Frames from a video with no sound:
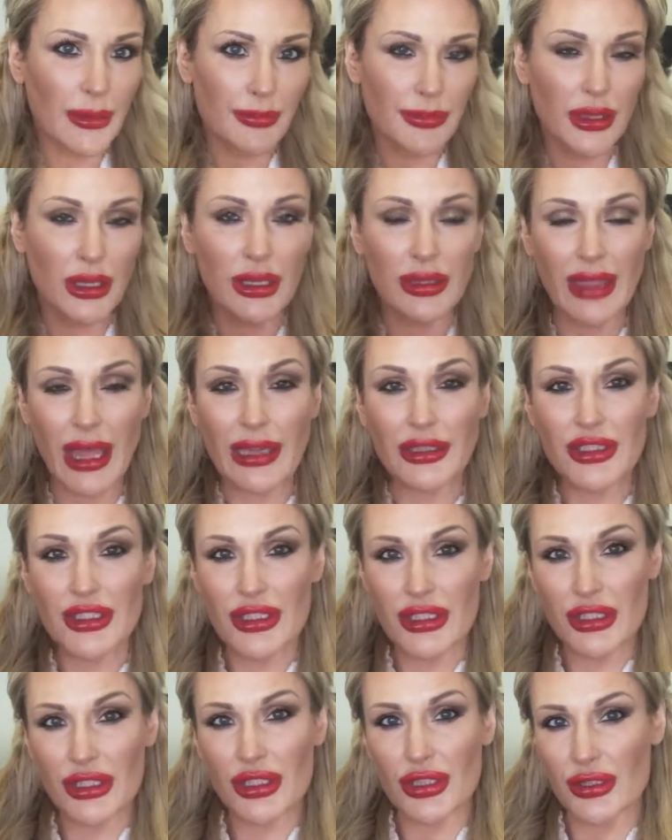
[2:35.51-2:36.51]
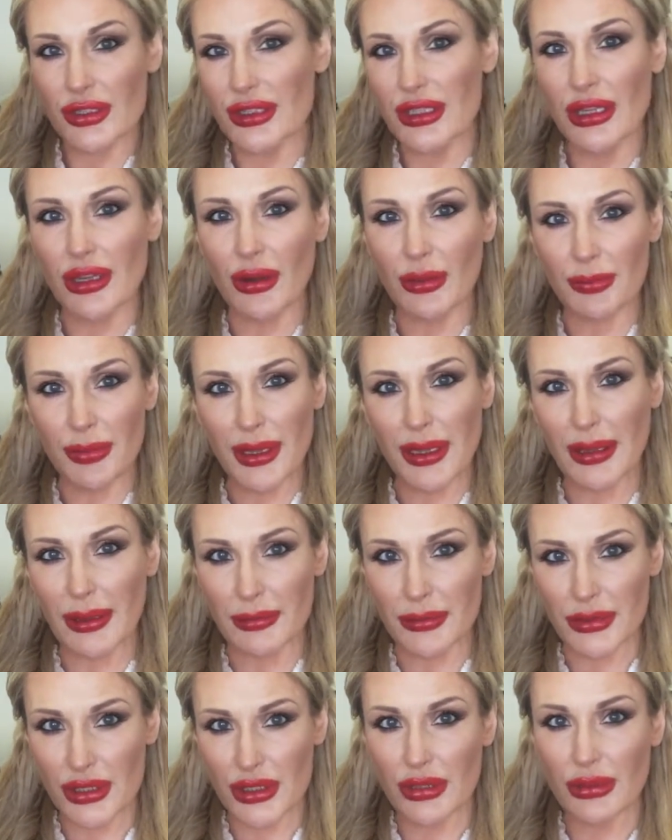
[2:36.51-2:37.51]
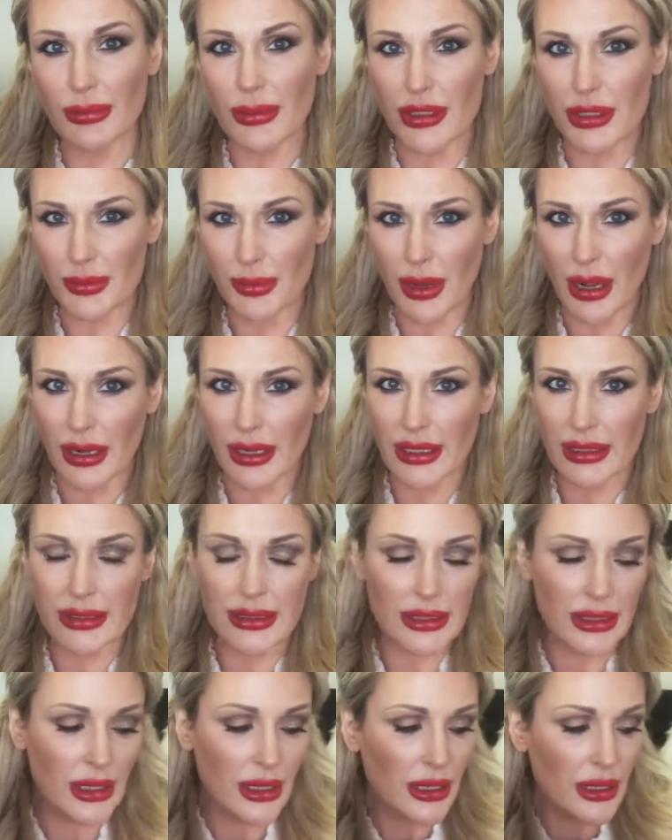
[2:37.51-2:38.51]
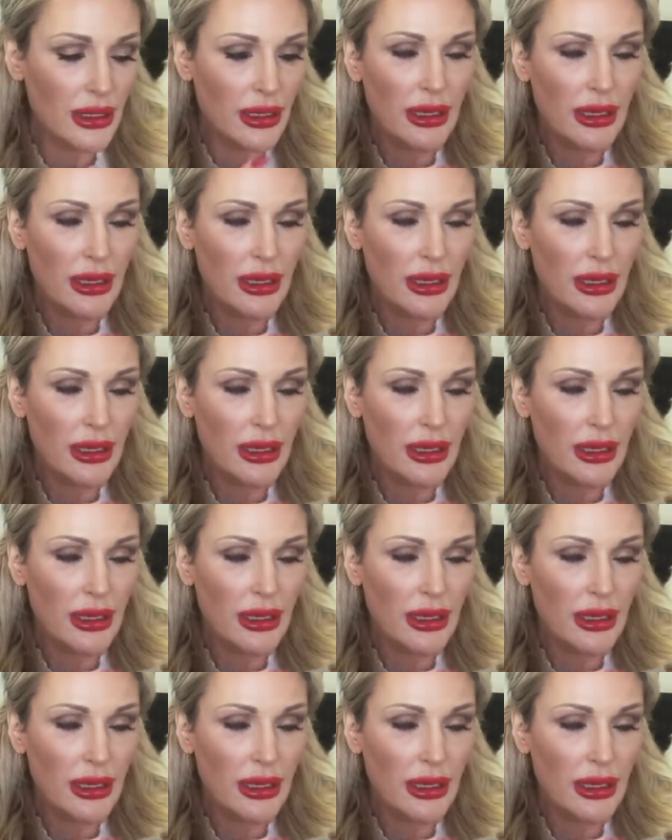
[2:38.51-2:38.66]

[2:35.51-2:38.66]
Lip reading: That just ensures that you don't pick up too much product.